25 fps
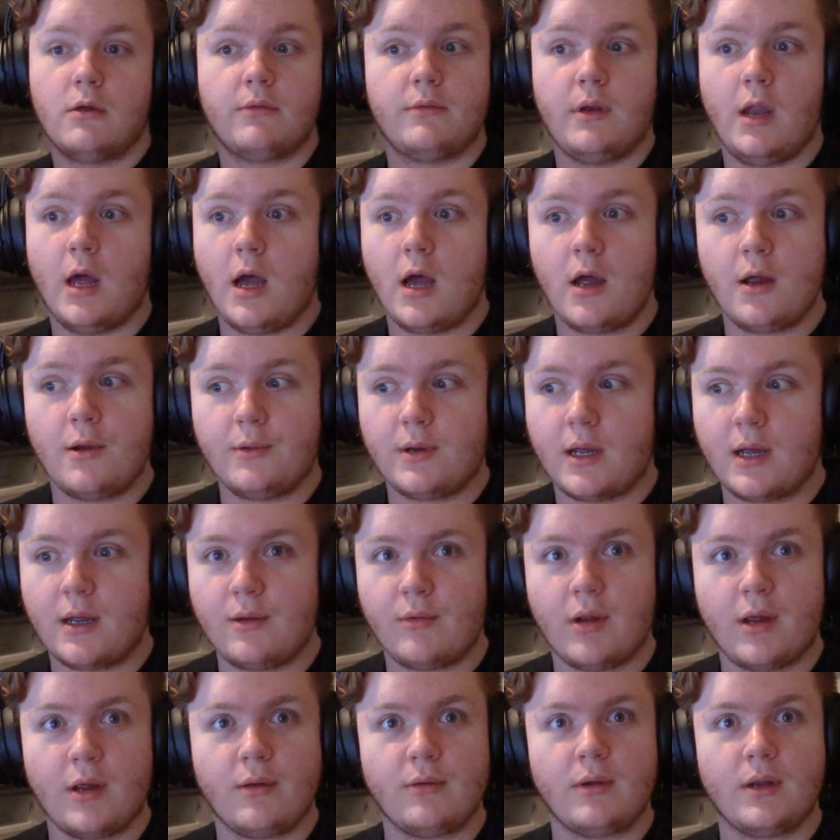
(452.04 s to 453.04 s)
No, don't go in
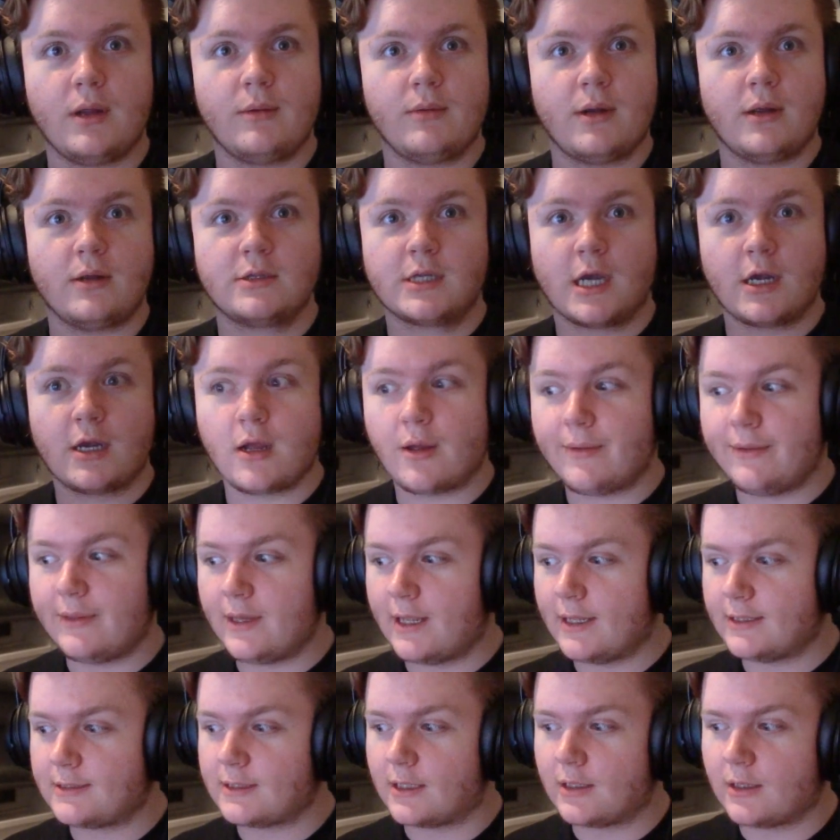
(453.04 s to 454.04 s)
there, don't go there,
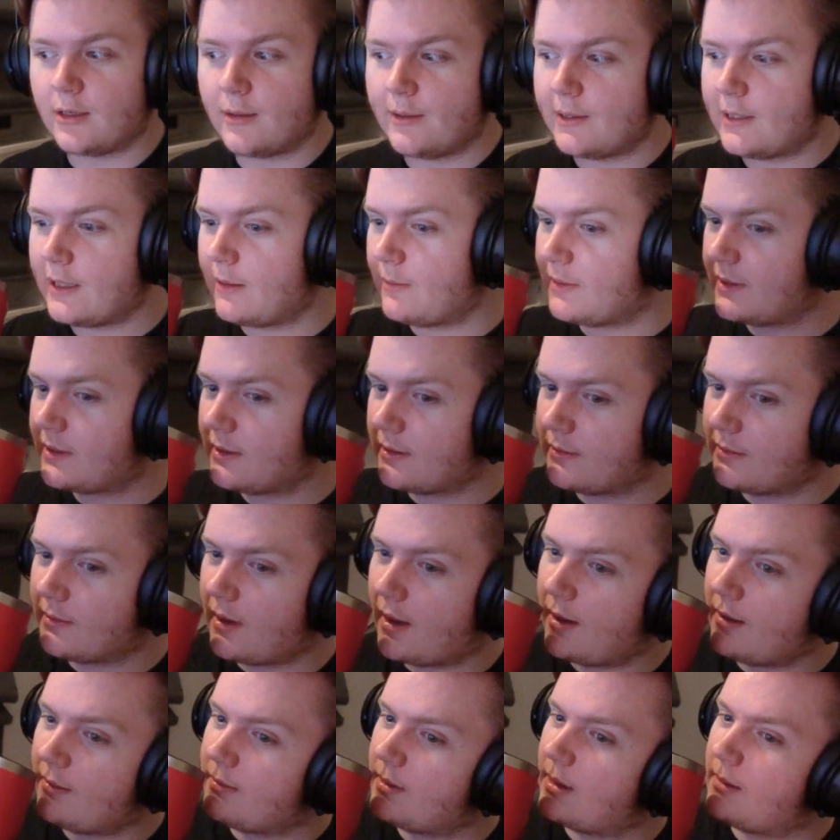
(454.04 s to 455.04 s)
we
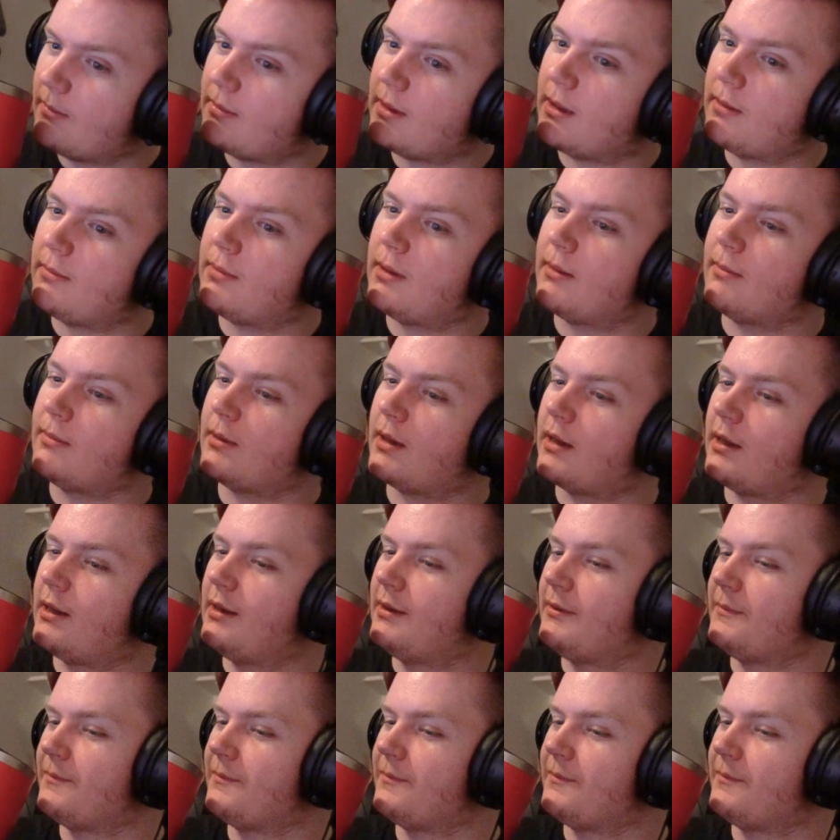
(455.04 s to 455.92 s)
don't know.